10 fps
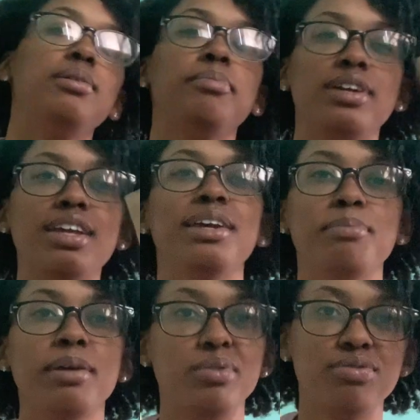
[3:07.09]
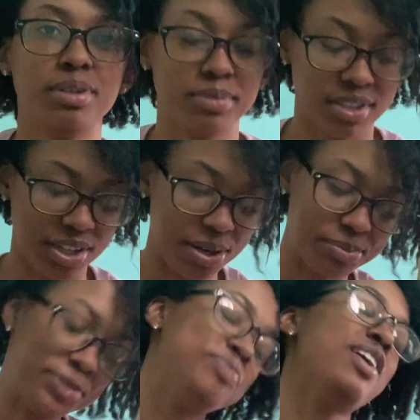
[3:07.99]
but it may be flipped in the
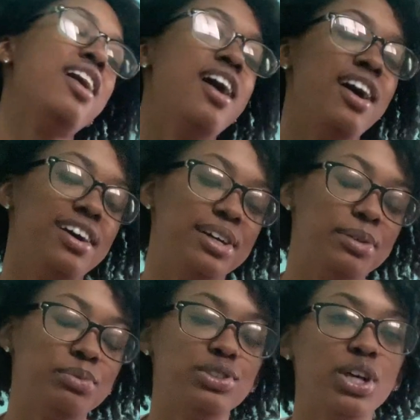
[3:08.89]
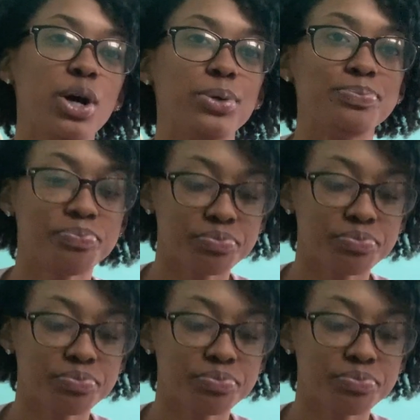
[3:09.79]
camera. So